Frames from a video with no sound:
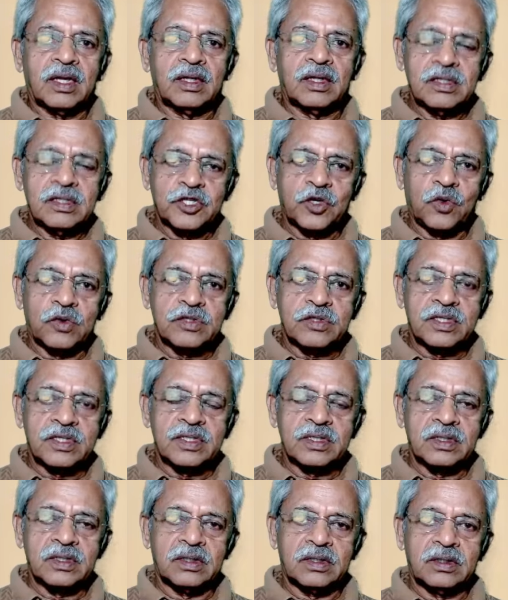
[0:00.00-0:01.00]
cause
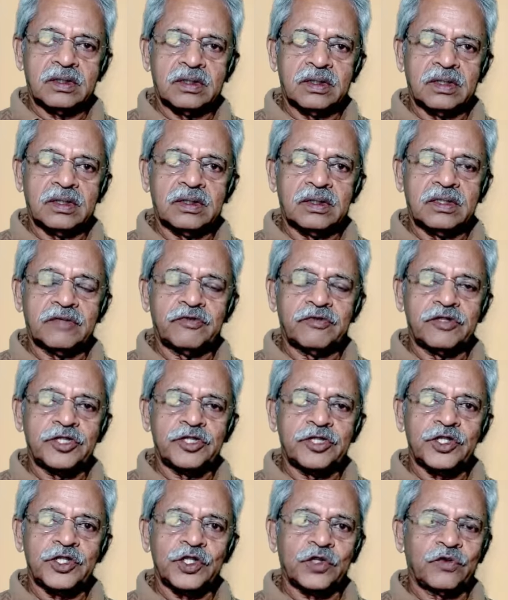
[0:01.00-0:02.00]
a
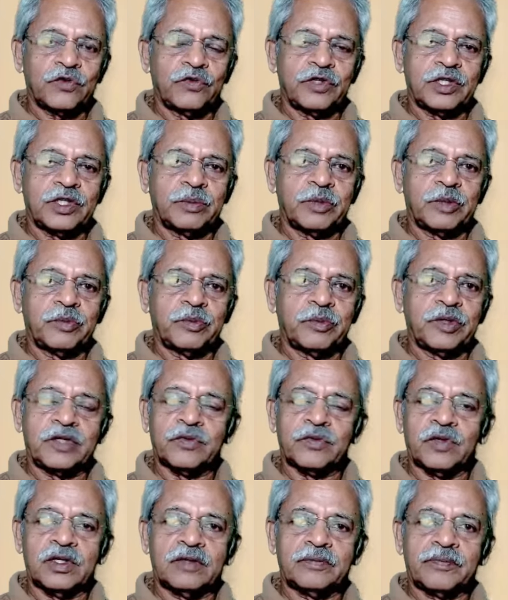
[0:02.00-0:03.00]
deficiency of vitamin
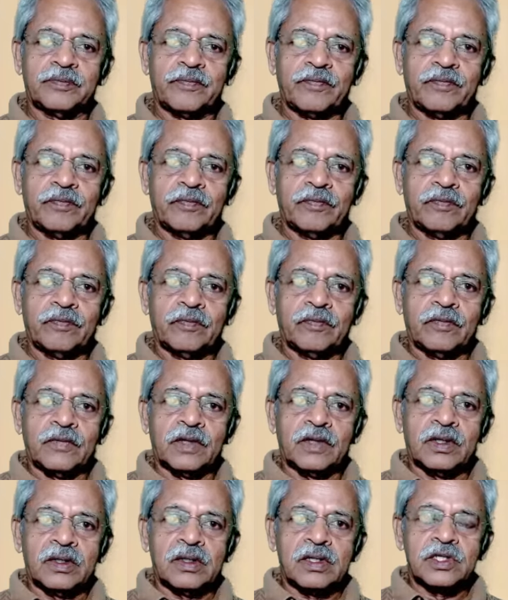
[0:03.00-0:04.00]
B12.
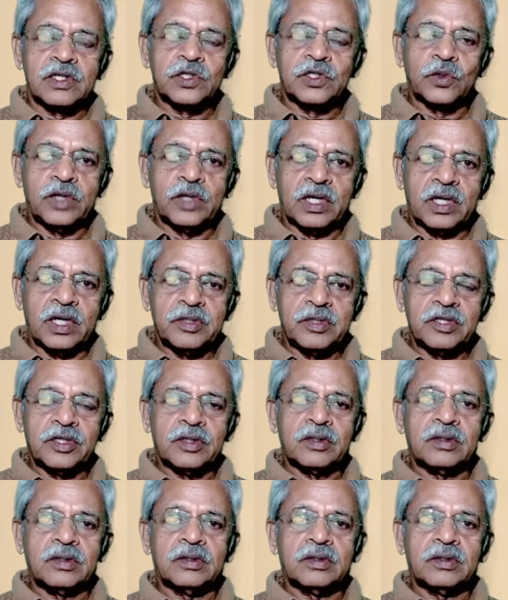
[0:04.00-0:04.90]
So diabetic,